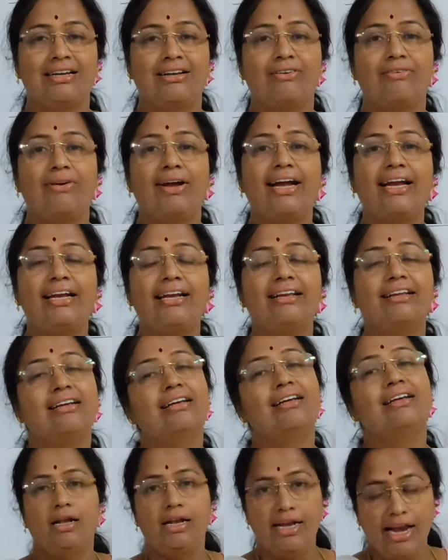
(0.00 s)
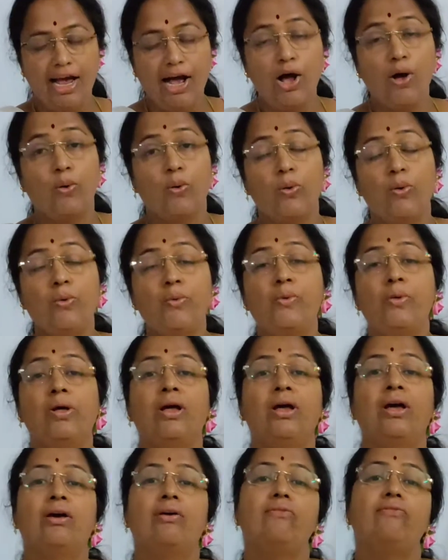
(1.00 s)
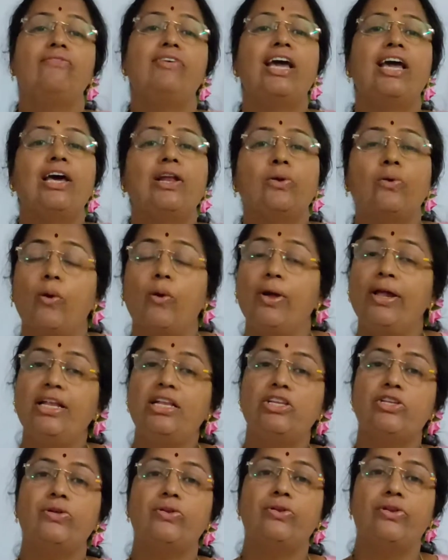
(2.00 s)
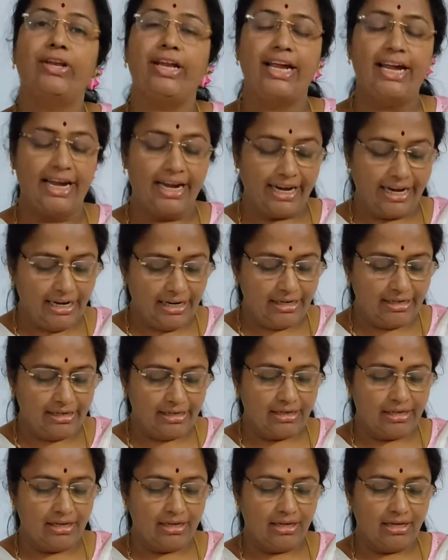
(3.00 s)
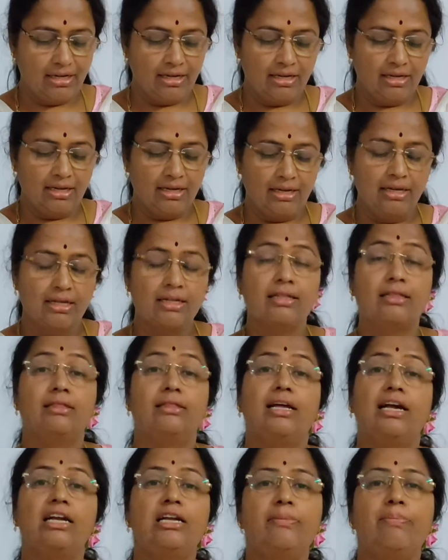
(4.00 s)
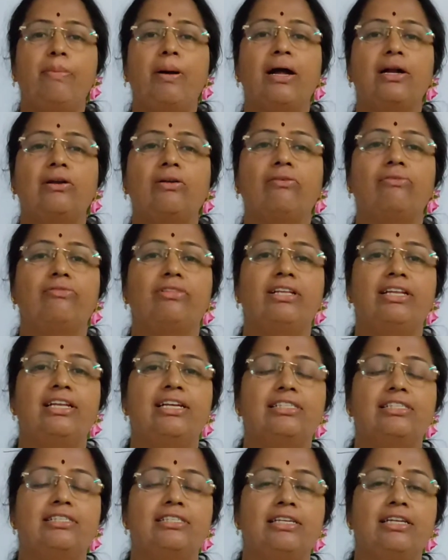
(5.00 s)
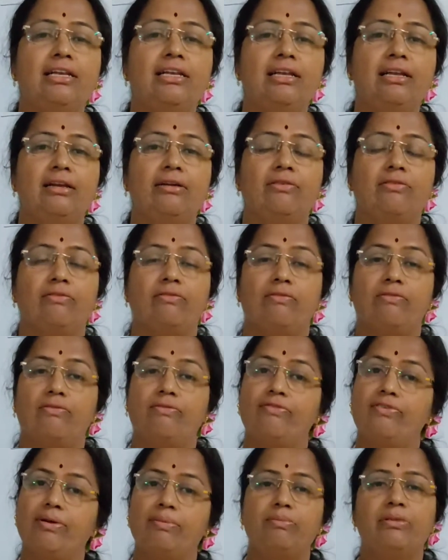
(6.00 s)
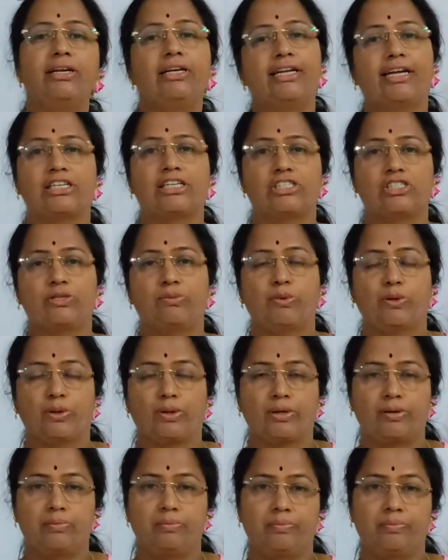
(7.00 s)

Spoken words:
Right? Now we are going to read that part of the lesson from the textbook,